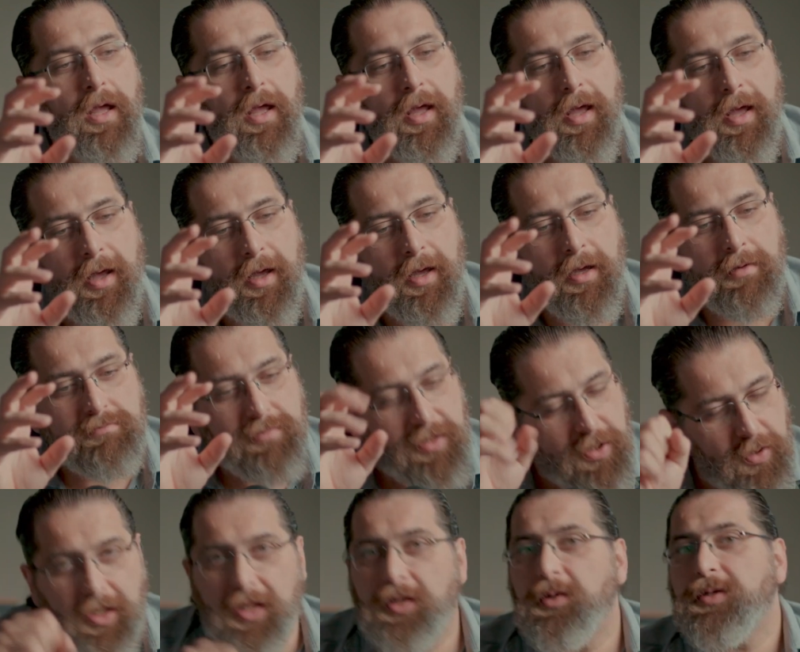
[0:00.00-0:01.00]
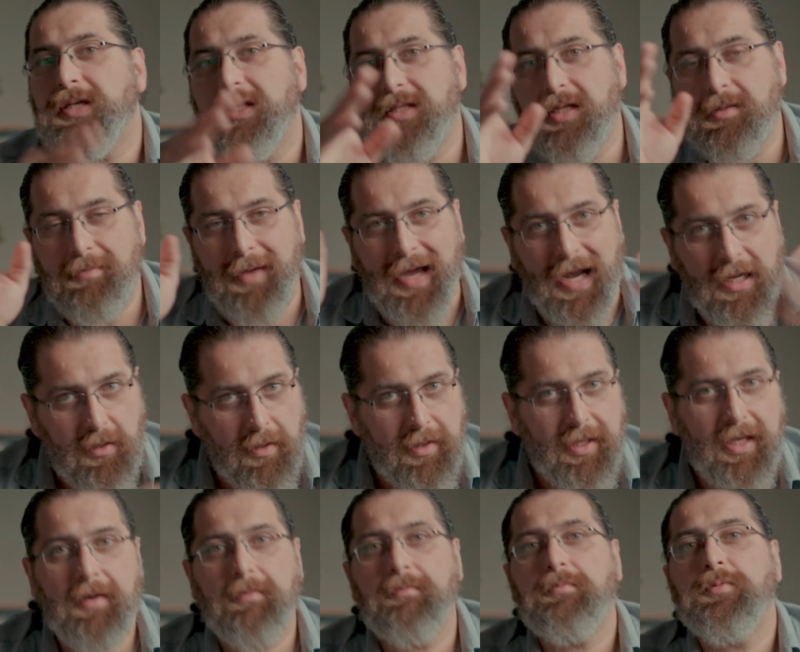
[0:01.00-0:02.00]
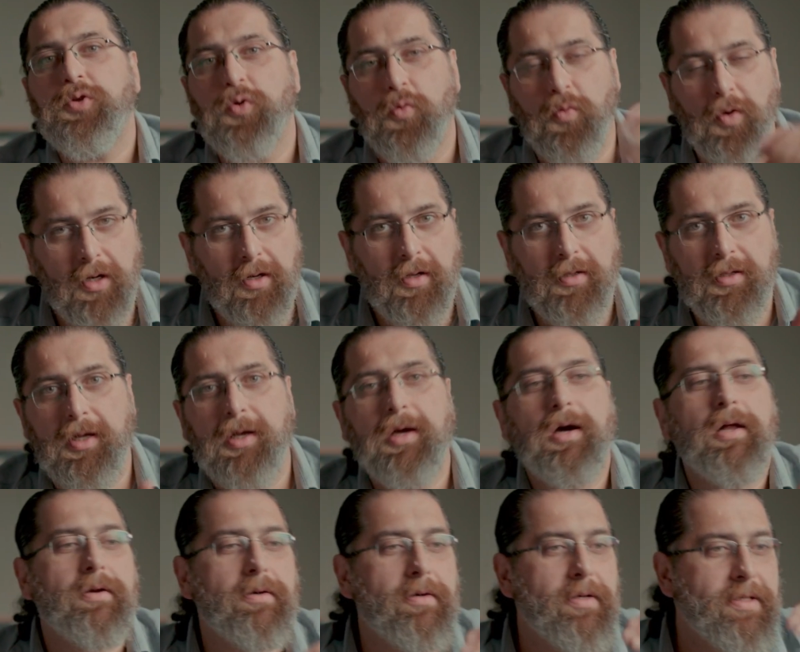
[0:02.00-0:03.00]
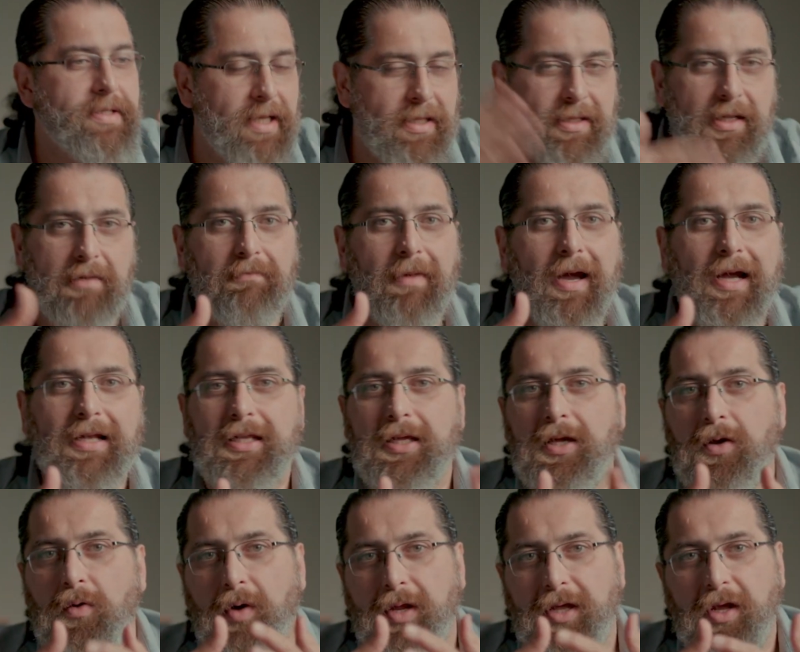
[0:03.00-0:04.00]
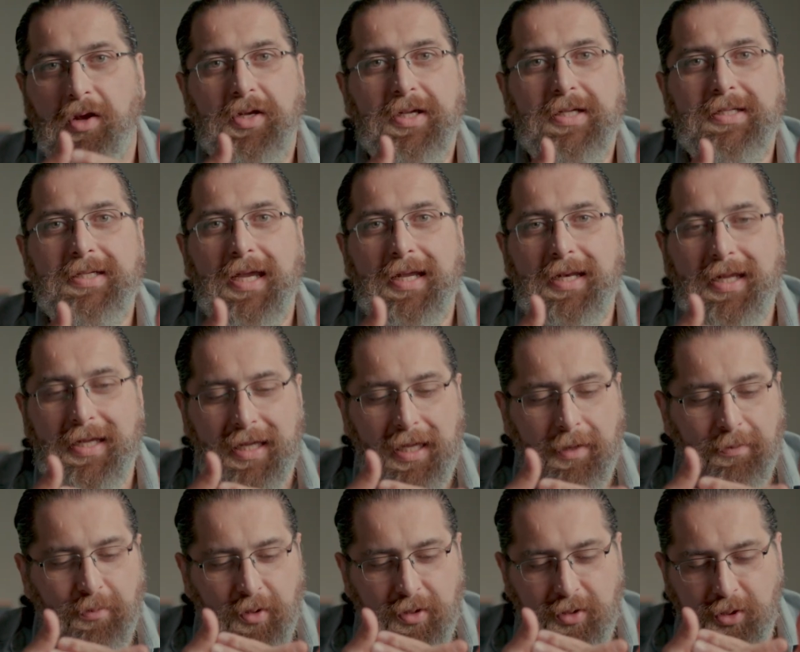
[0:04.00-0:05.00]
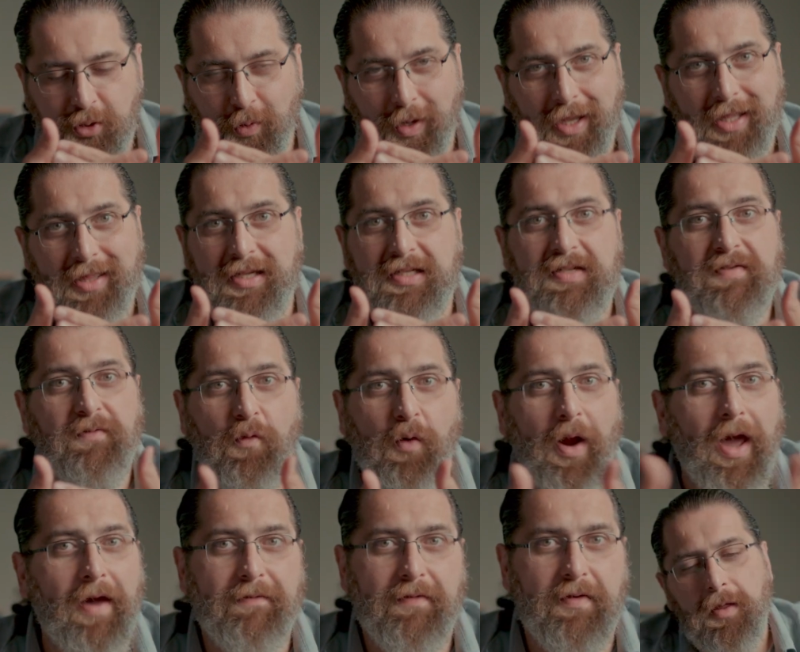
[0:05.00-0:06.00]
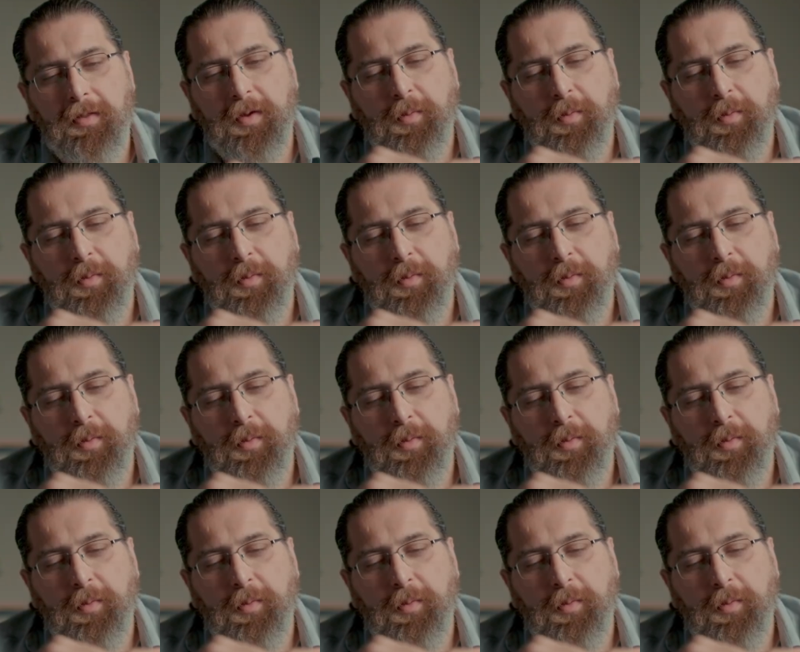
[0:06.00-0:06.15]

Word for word: uh, you need to send it back to them to work on the color send it back to you and you're just gonna keep on doing this forever